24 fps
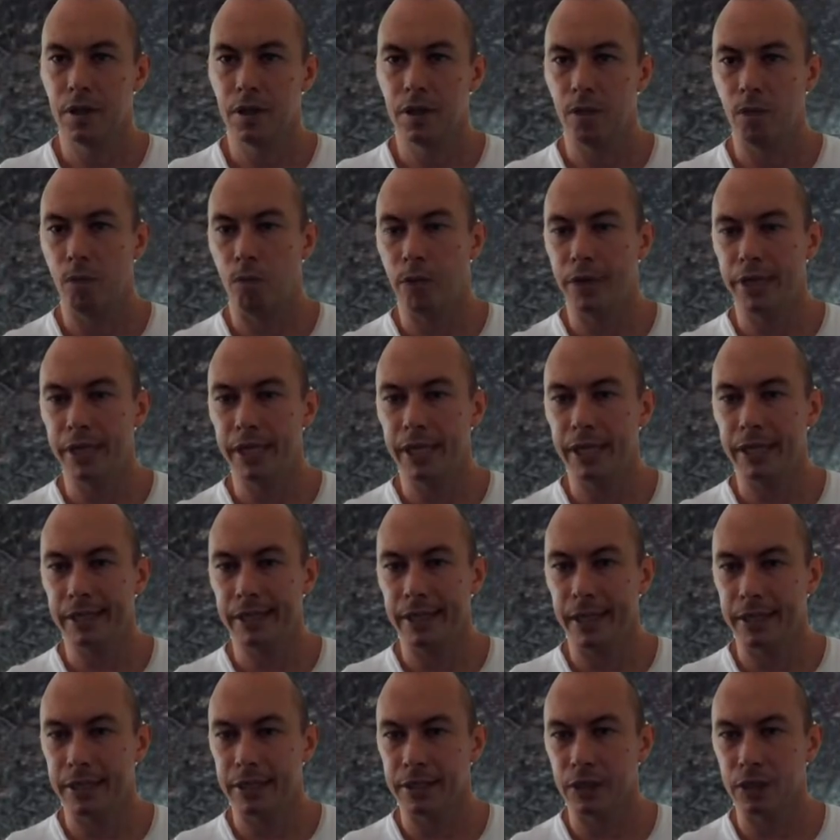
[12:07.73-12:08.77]
Once he gets
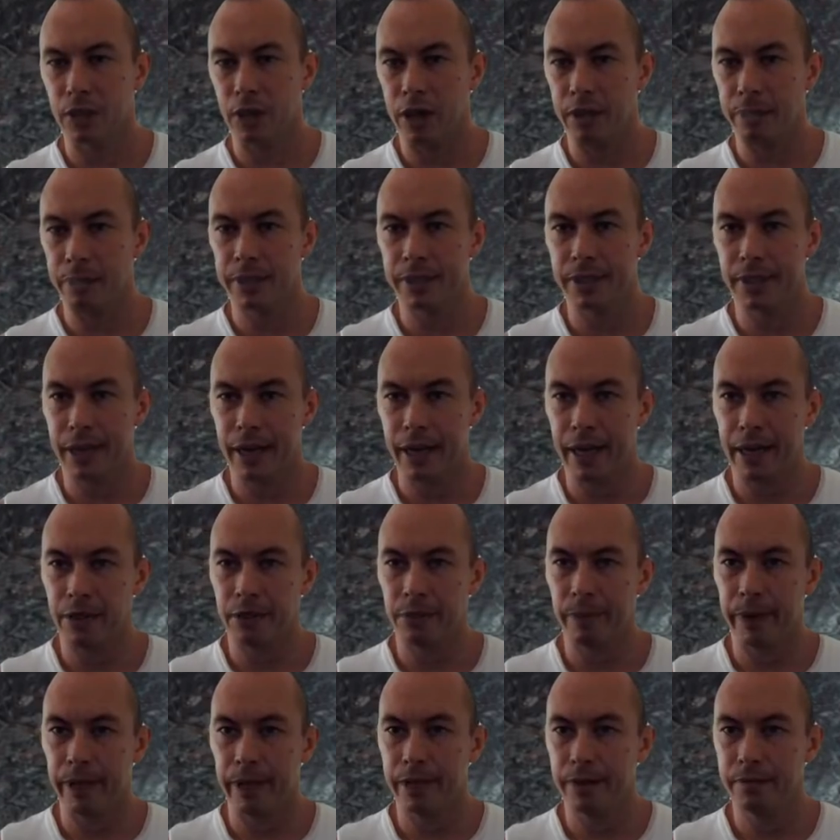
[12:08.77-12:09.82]
down to 90%
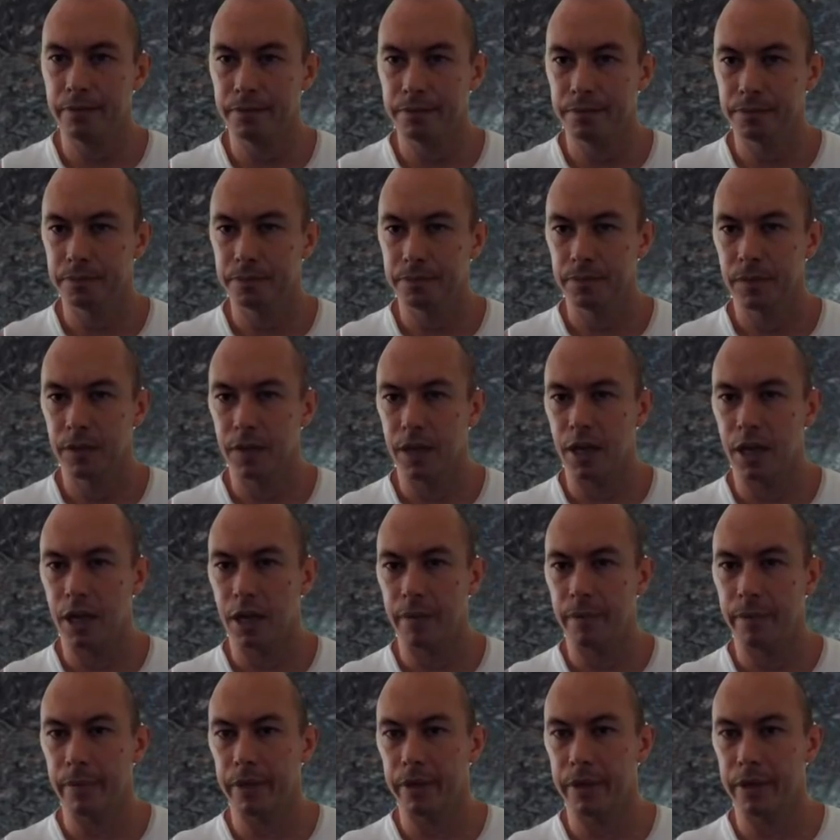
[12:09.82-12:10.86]
HP,
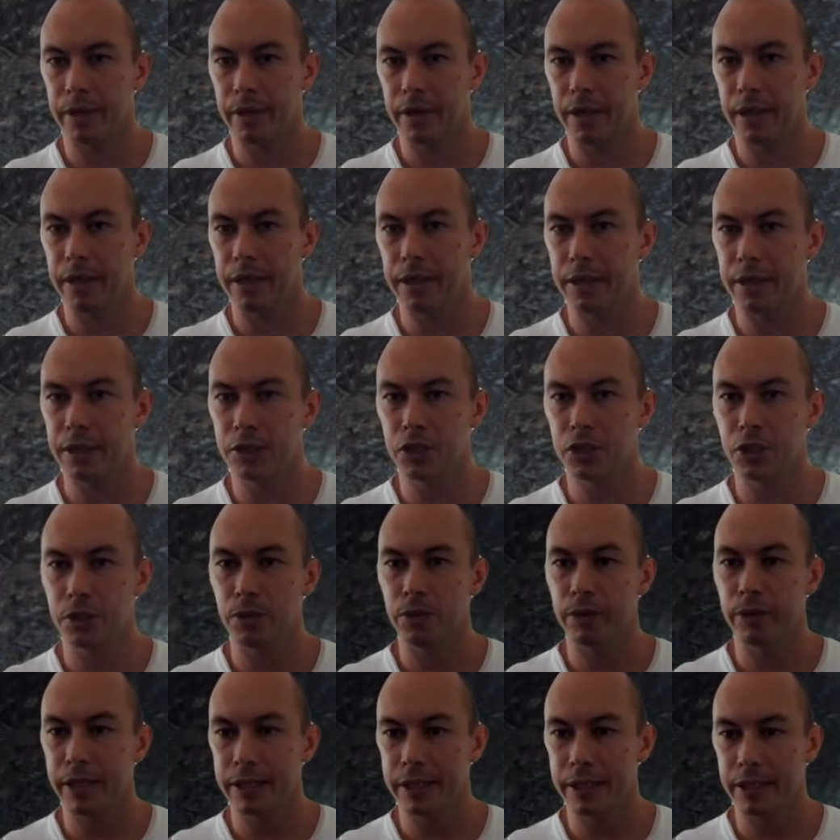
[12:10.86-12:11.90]
and this shield
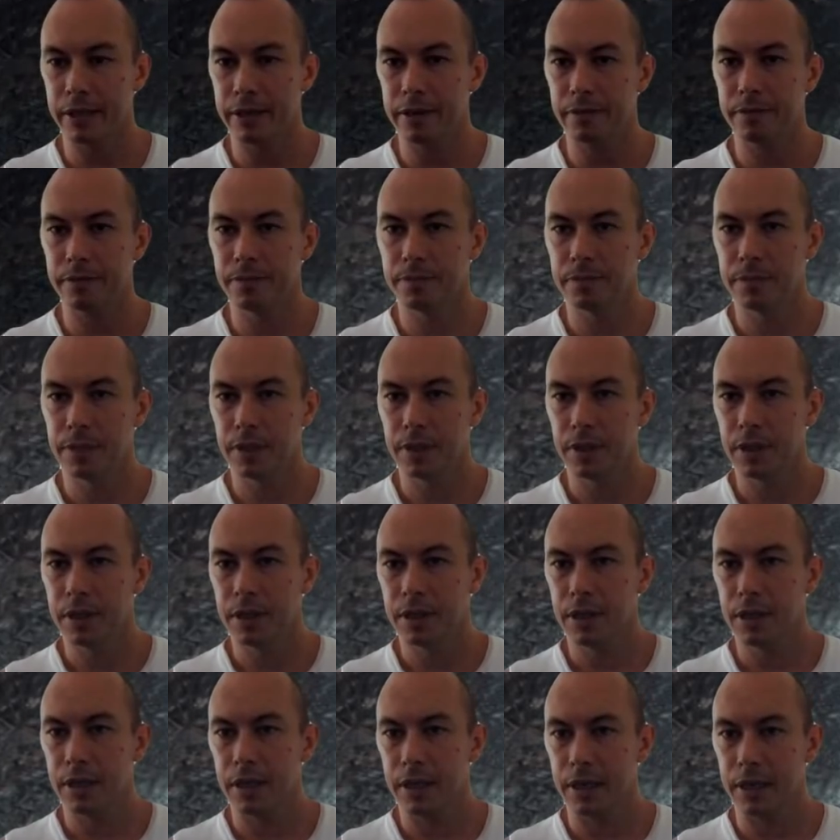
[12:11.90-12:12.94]
gets hit,
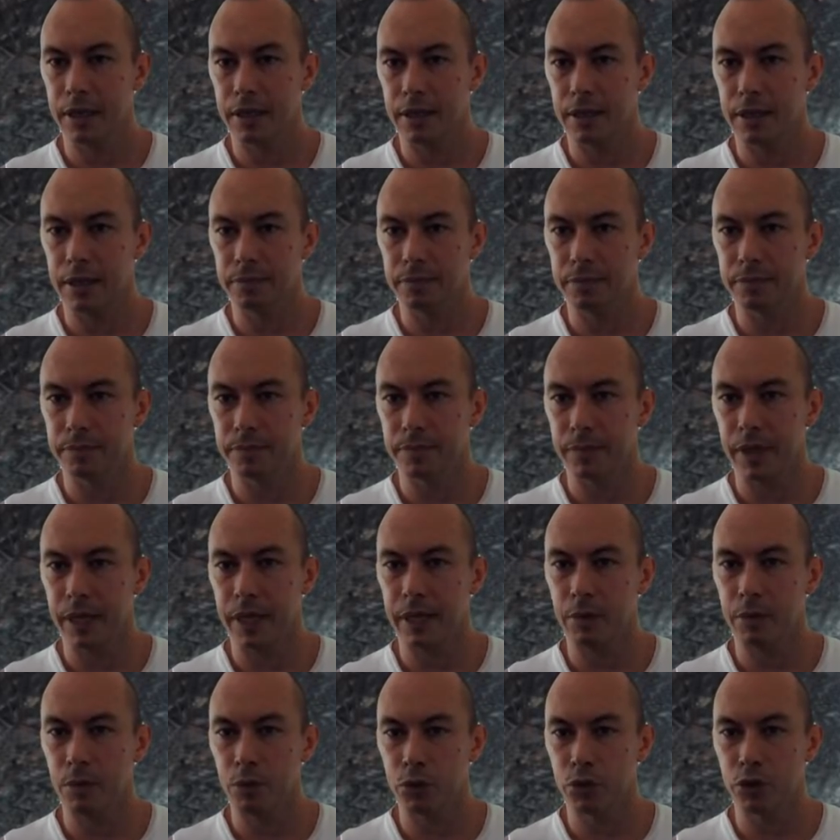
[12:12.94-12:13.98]
he
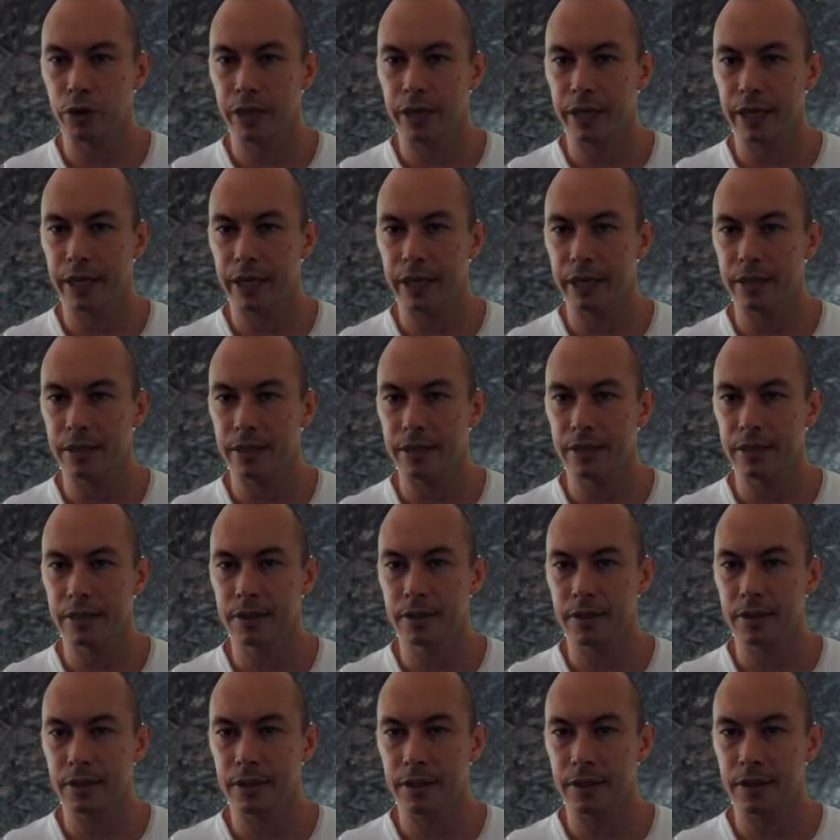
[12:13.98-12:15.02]
will trigger his
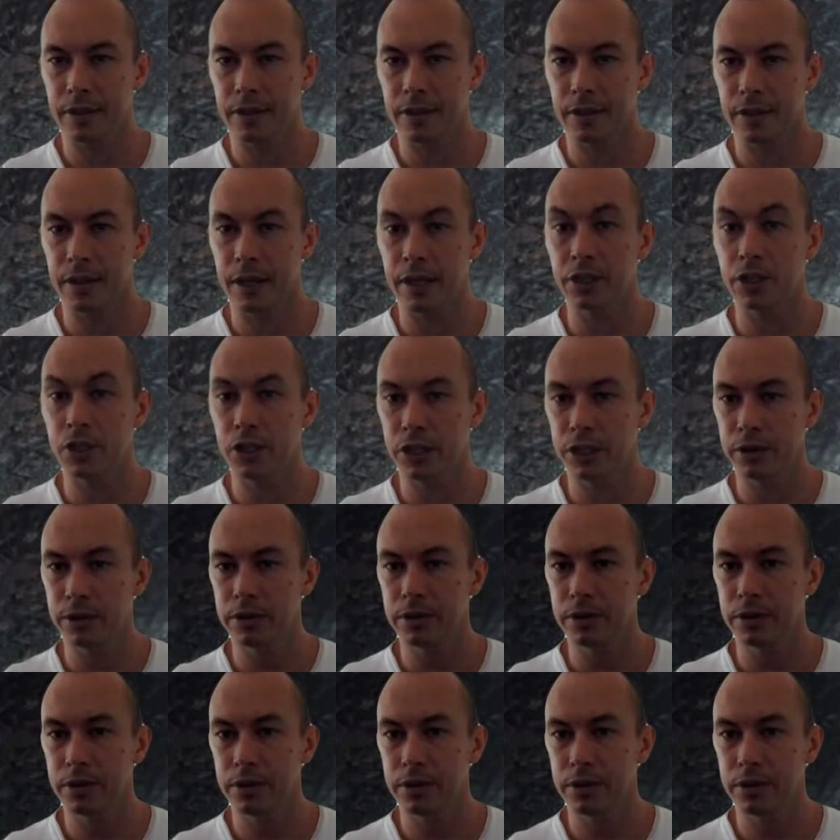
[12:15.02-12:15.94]
shield,